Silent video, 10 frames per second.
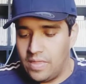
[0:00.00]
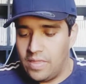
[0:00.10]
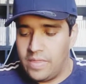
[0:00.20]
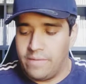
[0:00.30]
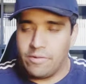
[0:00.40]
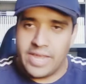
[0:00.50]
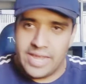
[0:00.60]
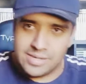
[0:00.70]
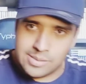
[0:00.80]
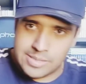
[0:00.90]
Devil
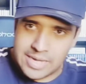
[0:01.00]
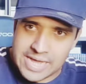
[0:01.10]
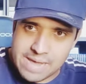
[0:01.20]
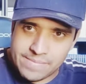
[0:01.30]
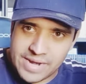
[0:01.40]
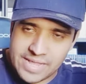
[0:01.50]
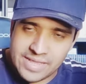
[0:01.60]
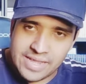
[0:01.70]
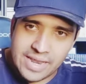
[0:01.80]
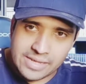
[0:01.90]
Kings, a game that I
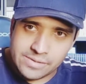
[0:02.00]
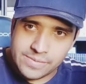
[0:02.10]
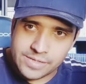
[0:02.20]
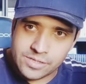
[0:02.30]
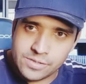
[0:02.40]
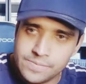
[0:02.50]
didn't like too much.